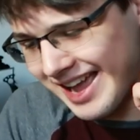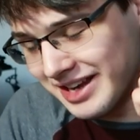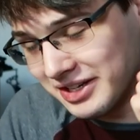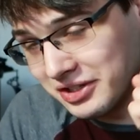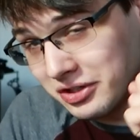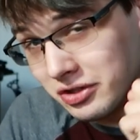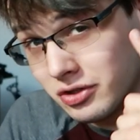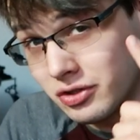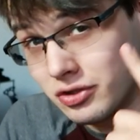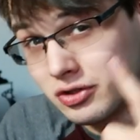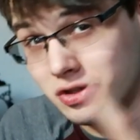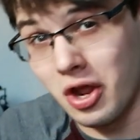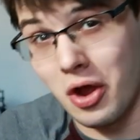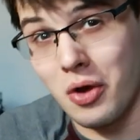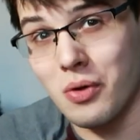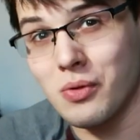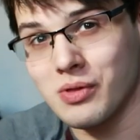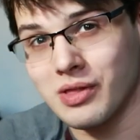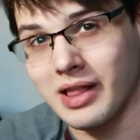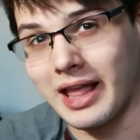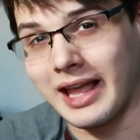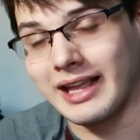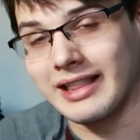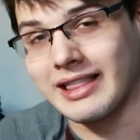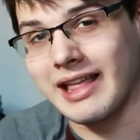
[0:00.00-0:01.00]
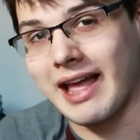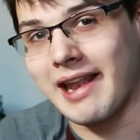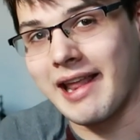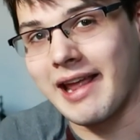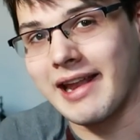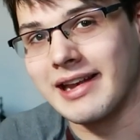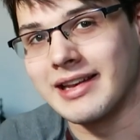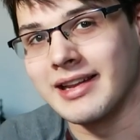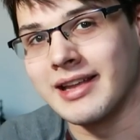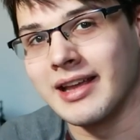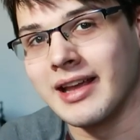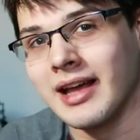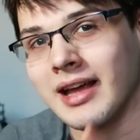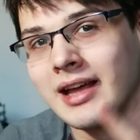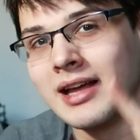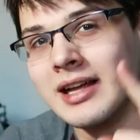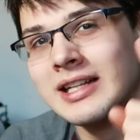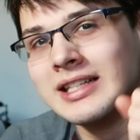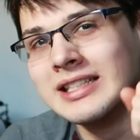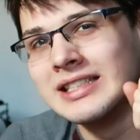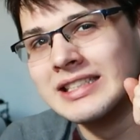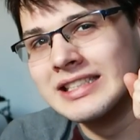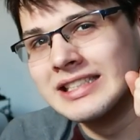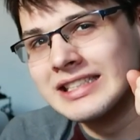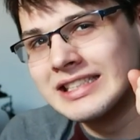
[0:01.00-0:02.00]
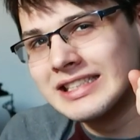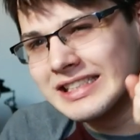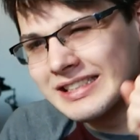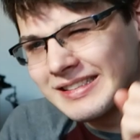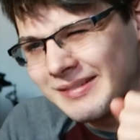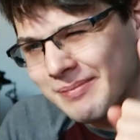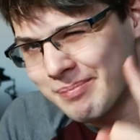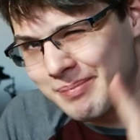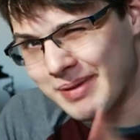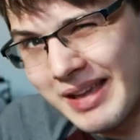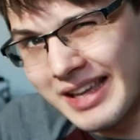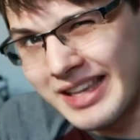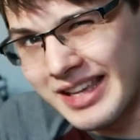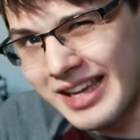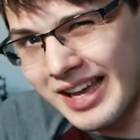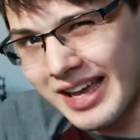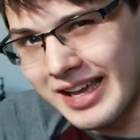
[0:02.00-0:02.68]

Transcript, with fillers: I don't like that idea. Big